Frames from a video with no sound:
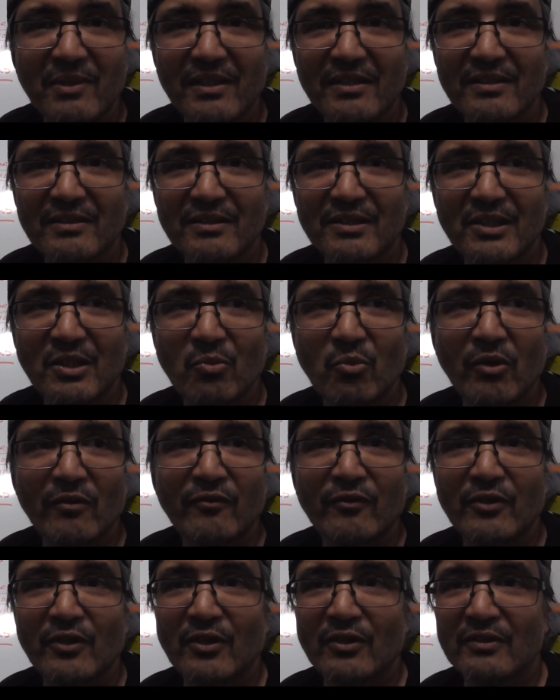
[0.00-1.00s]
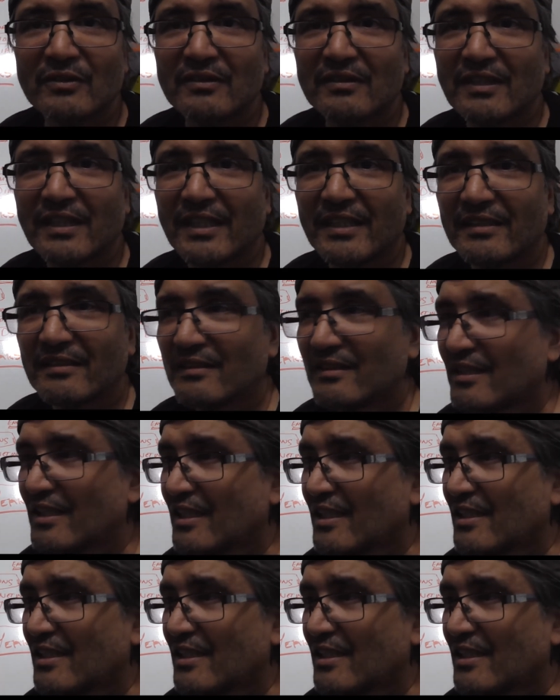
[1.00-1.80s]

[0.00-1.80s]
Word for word: I usually waffle on, and